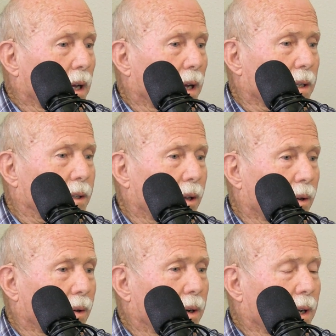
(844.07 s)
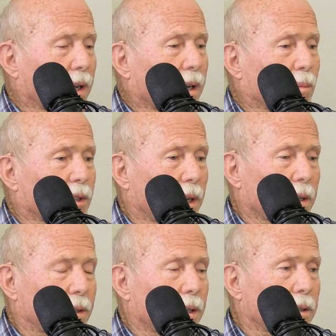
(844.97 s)
And so
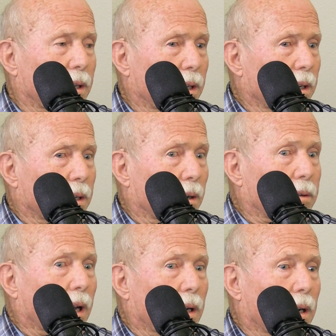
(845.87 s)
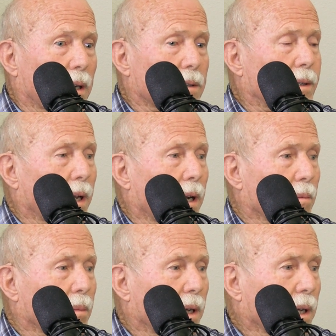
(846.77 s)
Brazell says, "Okay, I'll sell
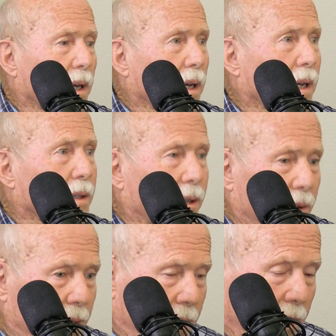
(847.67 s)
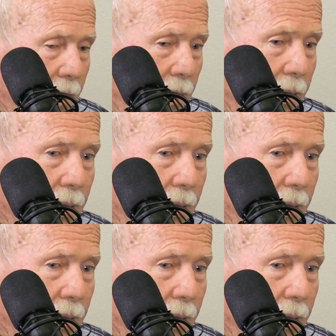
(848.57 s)
them." And so they started